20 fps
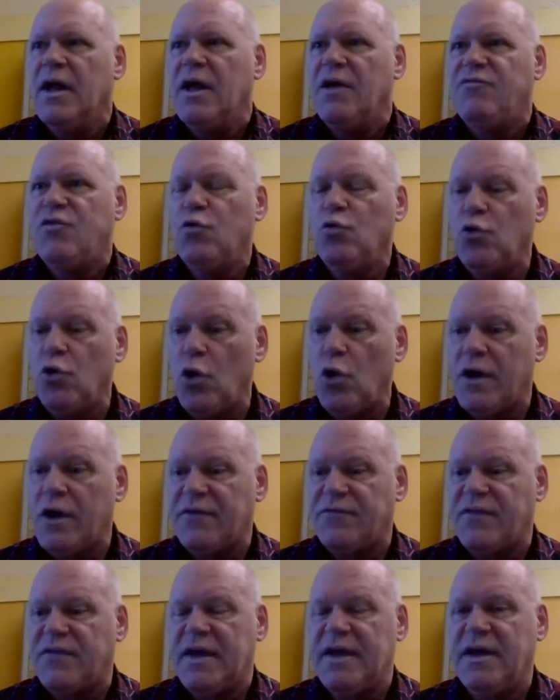If you
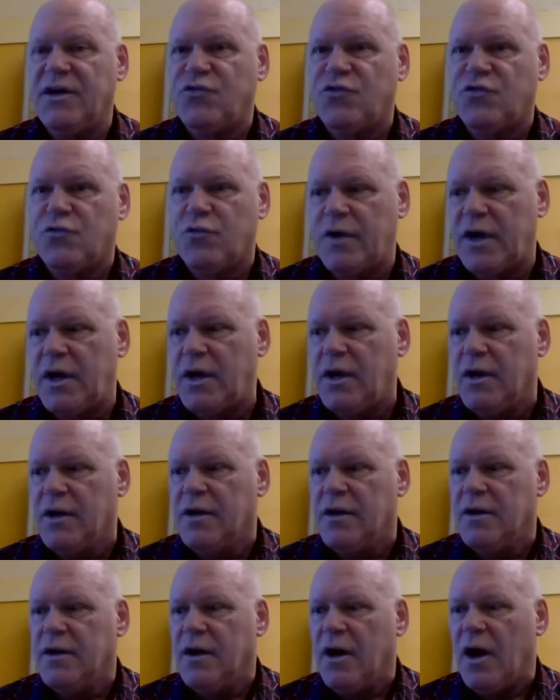look at the history
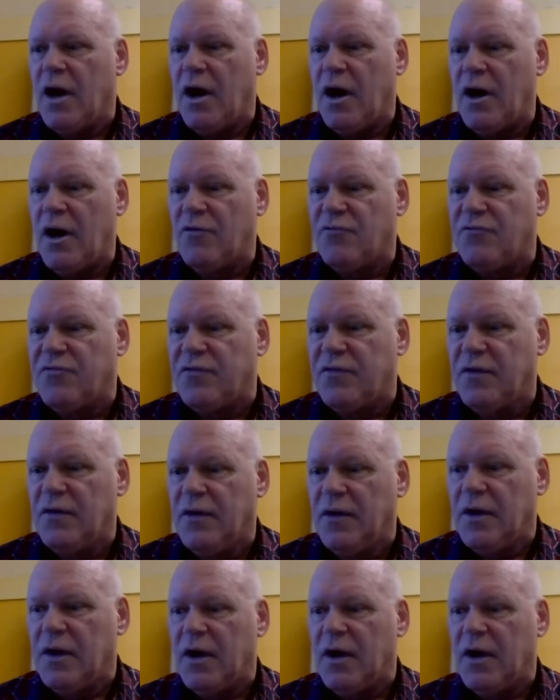of